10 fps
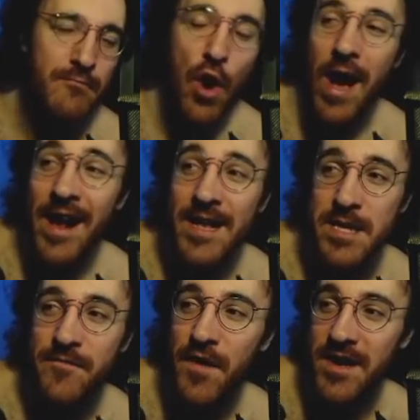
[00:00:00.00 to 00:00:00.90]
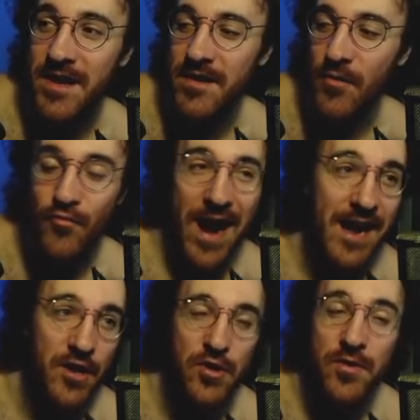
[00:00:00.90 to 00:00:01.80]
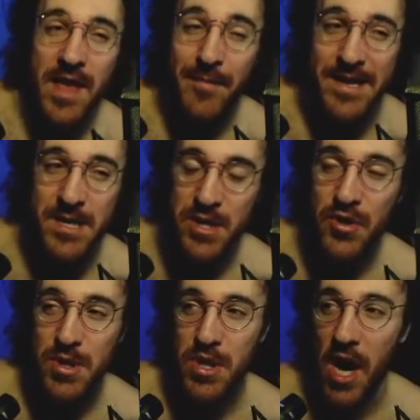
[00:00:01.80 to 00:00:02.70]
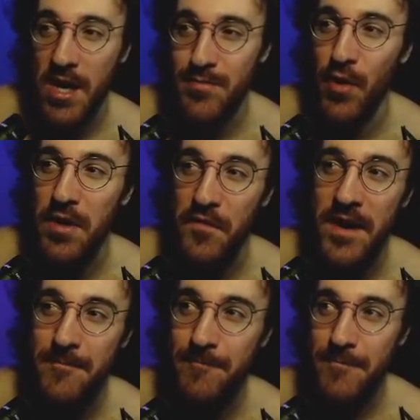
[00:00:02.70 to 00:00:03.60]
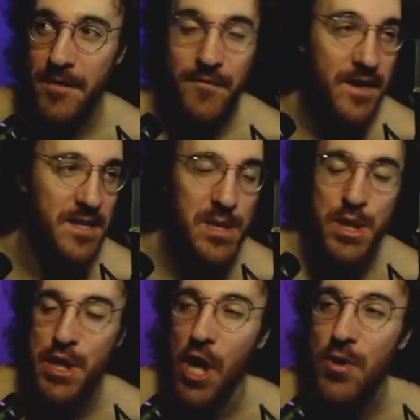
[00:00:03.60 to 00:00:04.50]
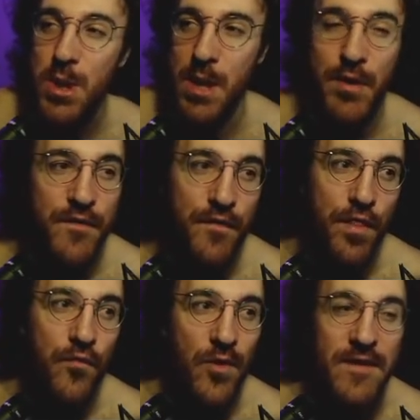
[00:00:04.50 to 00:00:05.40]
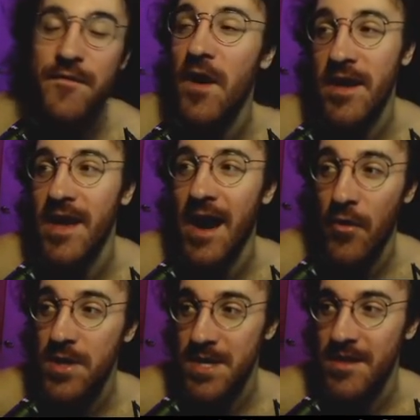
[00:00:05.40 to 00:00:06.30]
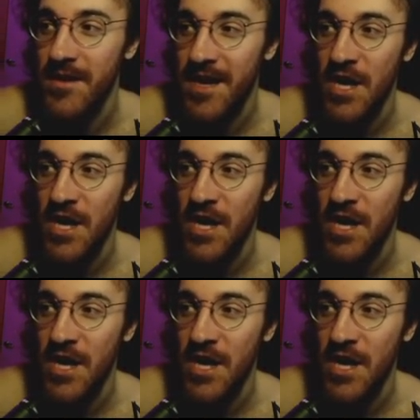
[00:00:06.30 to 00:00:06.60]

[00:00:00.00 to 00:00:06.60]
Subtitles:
Bro, I got some fucking ragu that my sister's dog's boyfriend fucking slow simmered for 3 fucking hours in the